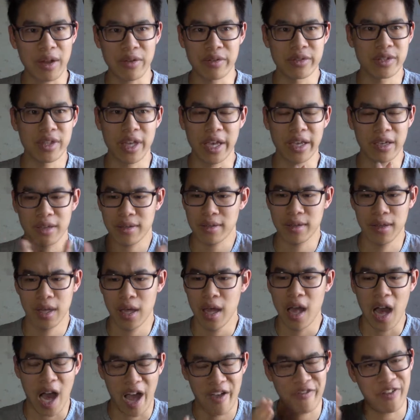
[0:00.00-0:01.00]
I was like,
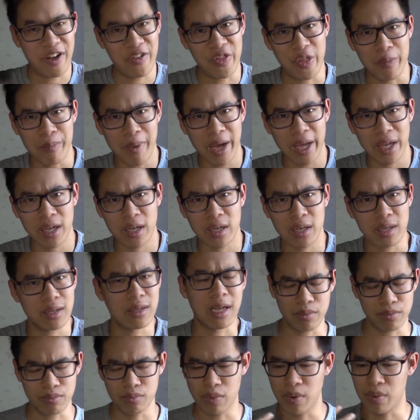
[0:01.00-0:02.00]
I found the manga,
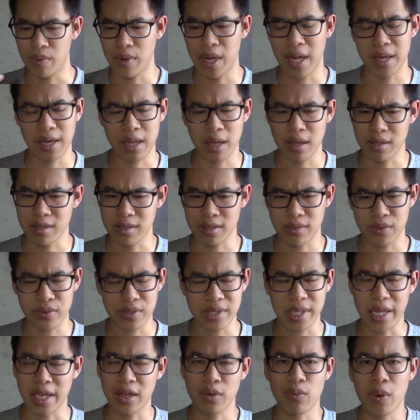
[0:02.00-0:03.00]
and now I
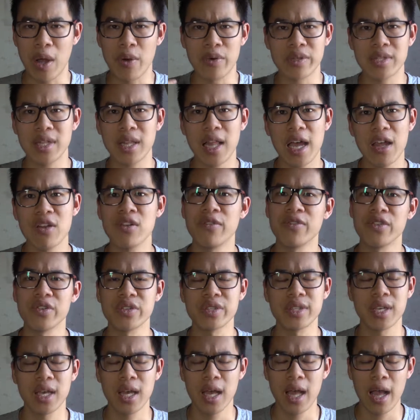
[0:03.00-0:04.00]
was like, where was the light
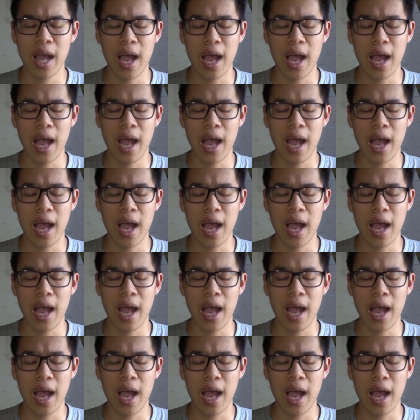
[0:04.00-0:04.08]
novels?